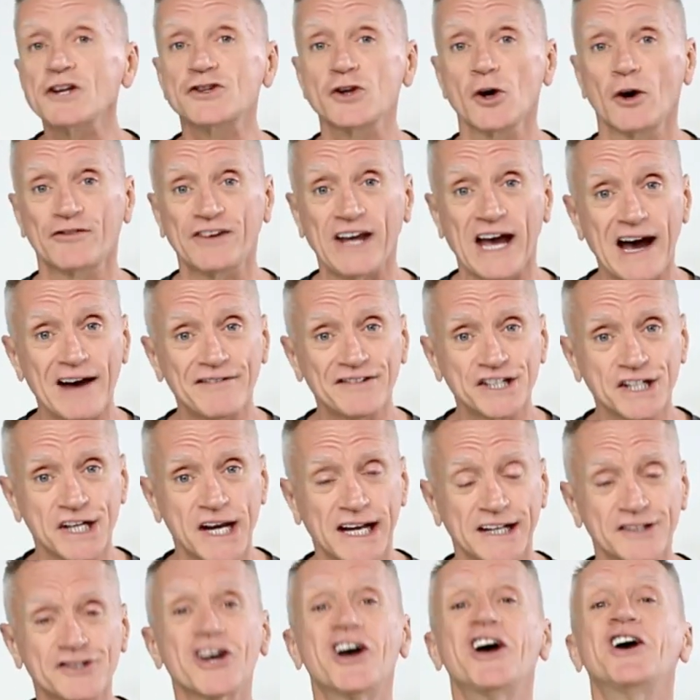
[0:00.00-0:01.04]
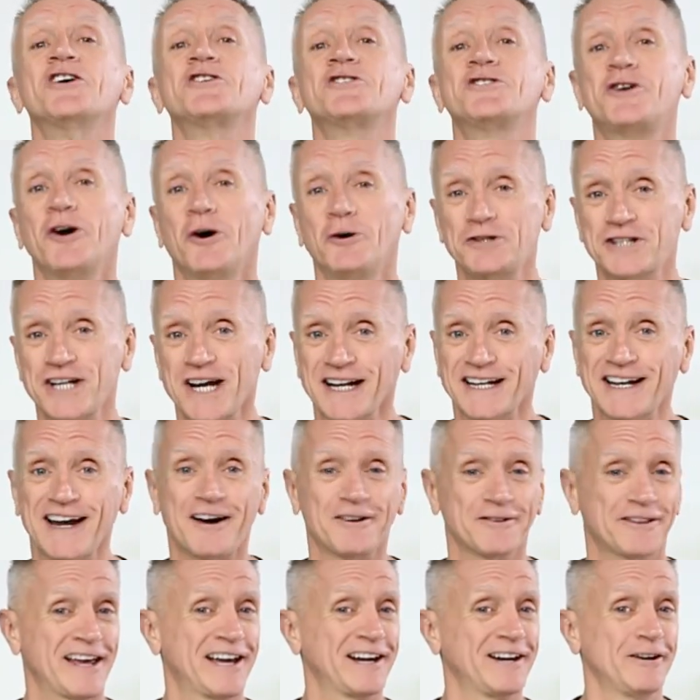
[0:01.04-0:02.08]
So if you have a chance, go check
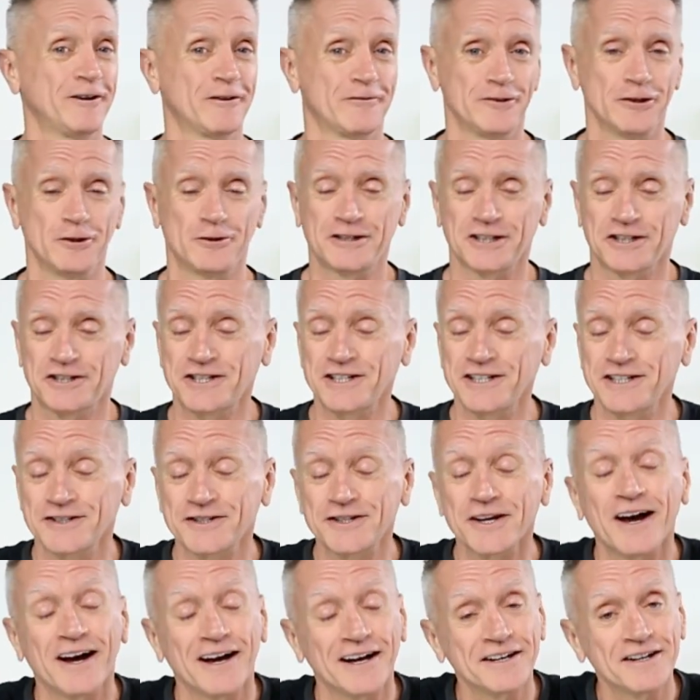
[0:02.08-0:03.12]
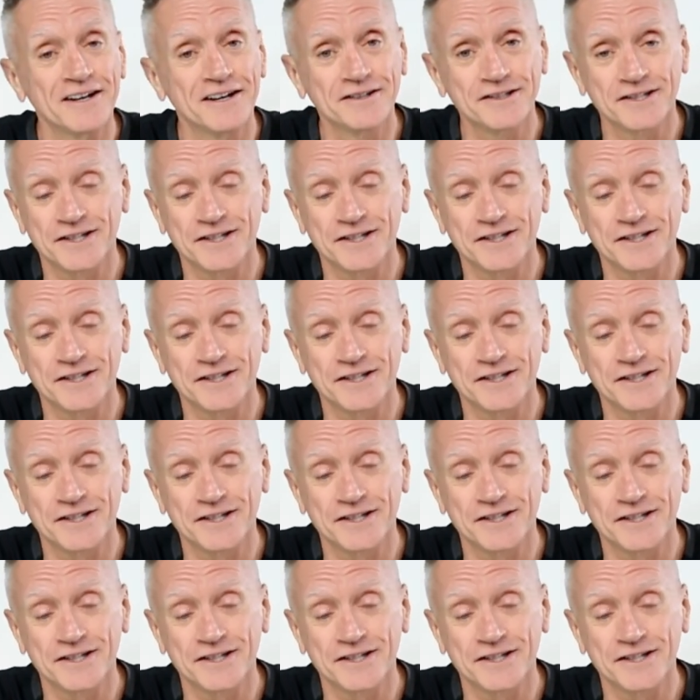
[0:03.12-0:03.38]
out that interview because she is uh,